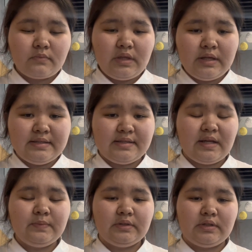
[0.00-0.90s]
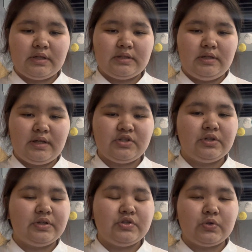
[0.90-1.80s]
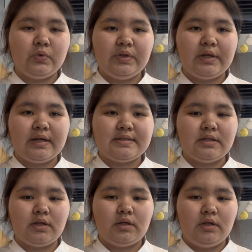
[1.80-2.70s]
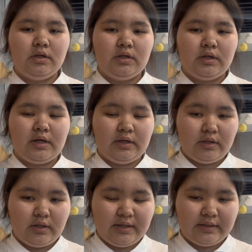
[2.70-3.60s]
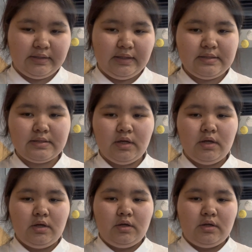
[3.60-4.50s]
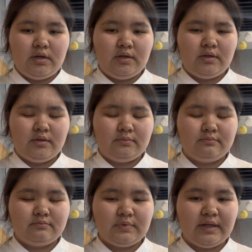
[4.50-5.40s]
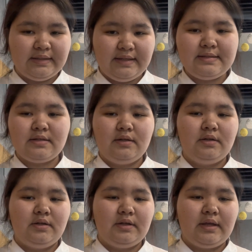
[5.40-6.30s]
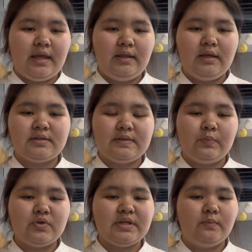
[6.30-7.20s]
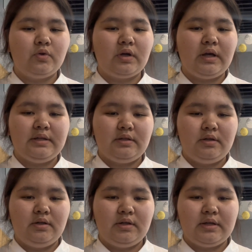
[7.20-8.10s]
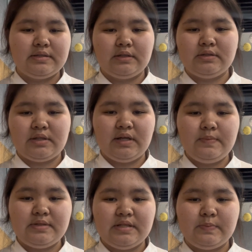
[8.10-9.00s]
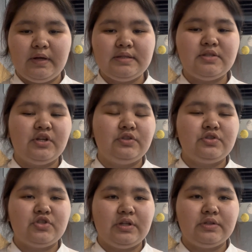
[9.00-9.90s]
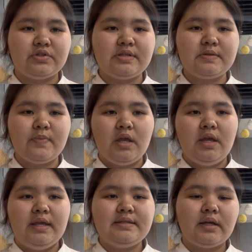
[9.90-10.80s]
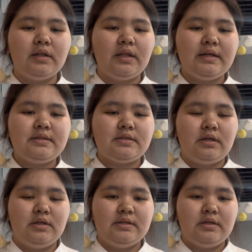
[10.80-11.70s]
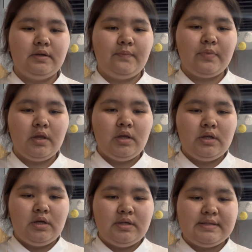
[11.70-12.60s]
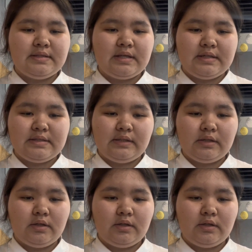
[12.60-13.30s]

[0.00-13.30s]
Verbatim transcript: disrupted Russian control in Kazakh uh, Kakhanates, uh, Khanates uh, gaining support among uh, Kazakh tribes despite challenges. It highlights that Kazakh